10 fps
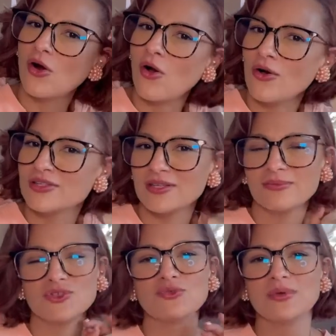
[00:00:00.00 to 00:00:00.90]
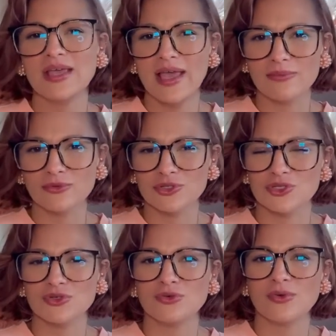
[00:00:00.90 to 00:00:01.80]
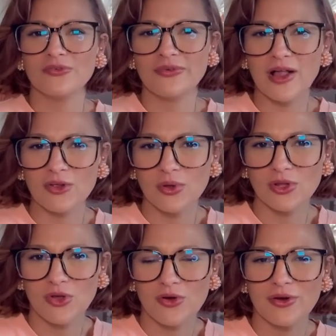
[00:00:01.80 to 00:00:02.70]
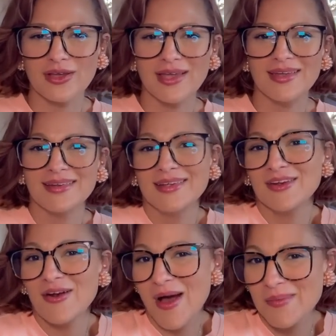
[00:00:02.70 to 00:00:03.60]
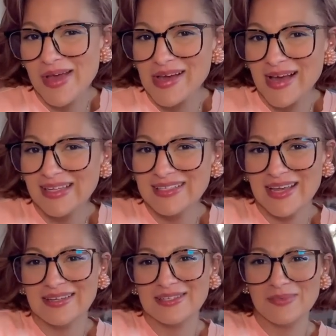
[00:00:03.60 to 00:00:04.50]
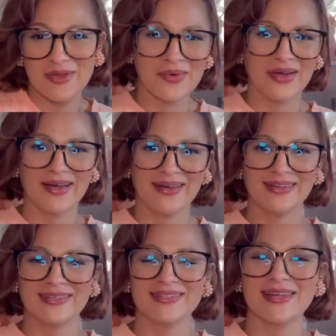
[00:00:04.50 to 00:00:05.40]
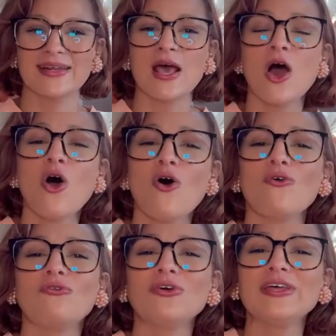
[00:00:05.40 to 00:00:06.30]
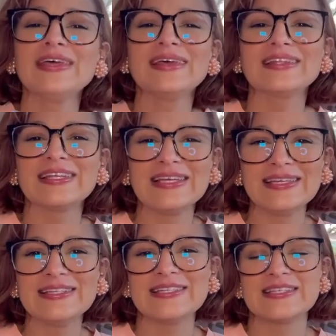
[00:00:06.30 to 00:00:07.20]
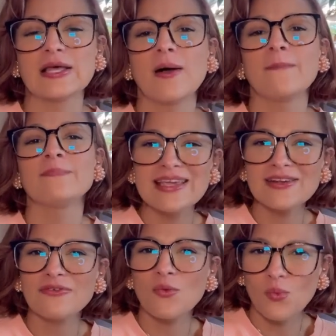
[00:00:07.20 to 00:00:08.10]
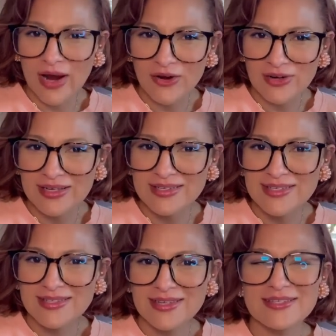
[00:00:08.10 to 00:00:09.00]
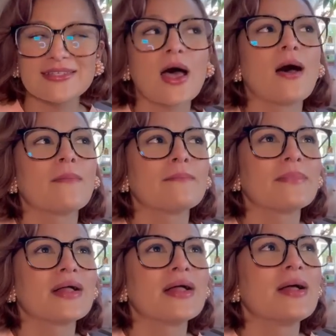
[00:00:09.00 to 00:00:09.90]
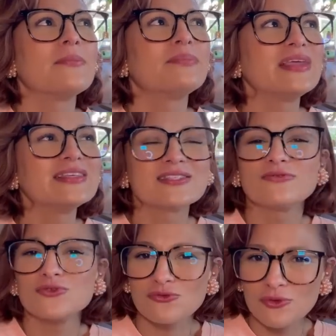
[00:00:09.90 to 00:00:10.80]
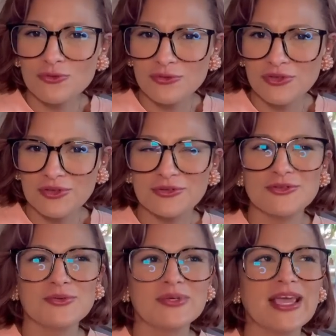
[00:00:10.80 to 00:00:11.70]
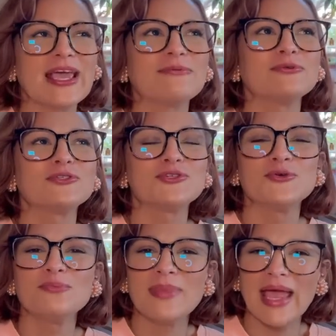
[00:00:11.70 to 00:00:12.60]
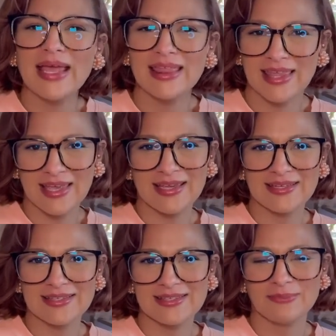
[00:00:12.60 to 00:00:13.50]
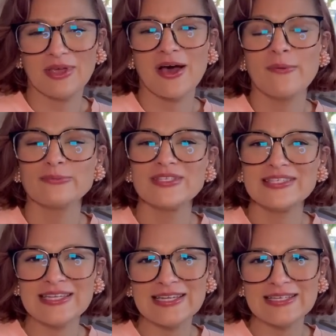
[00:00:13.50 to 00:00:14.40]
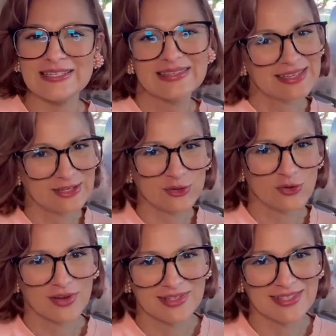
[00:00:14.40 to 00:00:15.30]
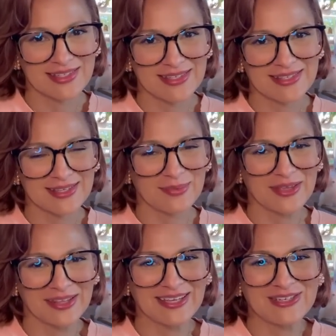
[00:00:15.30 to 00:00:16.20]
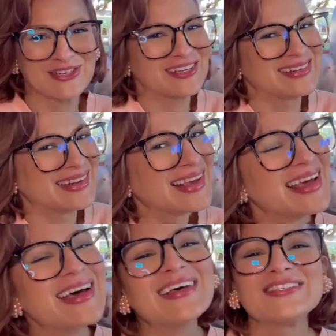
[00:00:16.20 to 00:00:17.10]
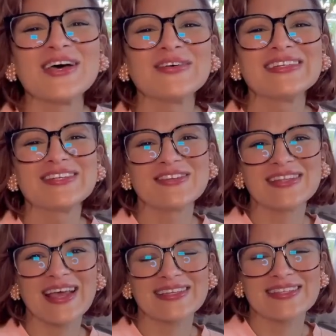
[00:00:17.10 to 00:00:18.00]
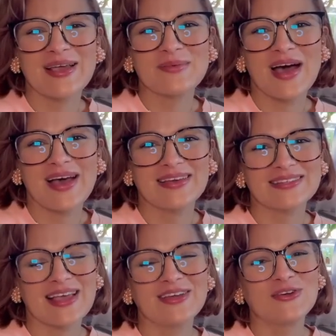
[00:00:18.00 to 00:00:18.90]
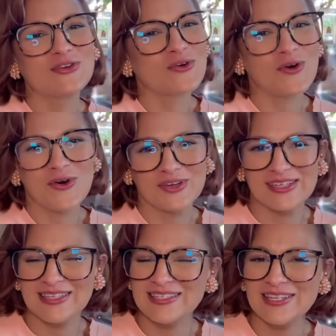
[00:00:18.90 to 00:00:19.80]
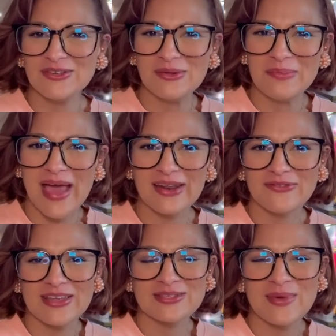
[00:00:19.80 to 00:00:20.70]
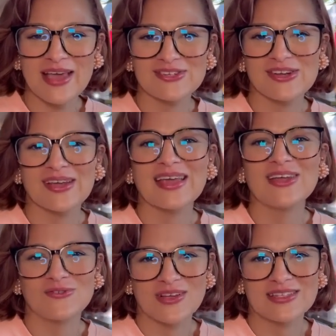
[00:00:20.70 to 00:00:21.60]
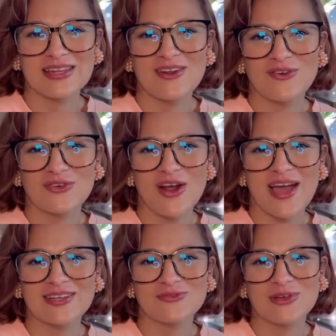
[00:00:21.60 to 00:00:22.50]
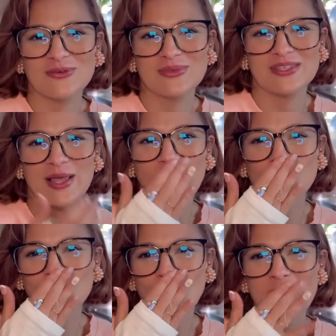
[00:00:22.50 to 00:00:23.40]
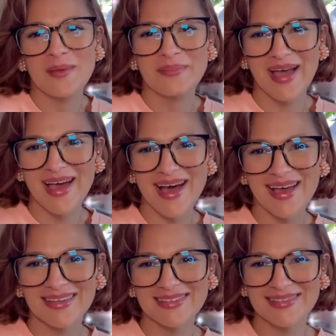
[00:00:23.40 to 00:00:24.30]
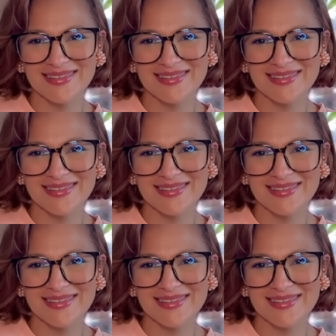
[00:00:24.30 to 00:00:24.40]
awesome to be able to follow along and hear out my content, to be quite honest, and hopefully glean some bit of awareness, some piece of truth, to be able to make things become seen in your unseen simulation. So until the next time, guys, I know you're all going to continue to manifest magic and resonate on your highest frequency. Mwah. Bye, guys.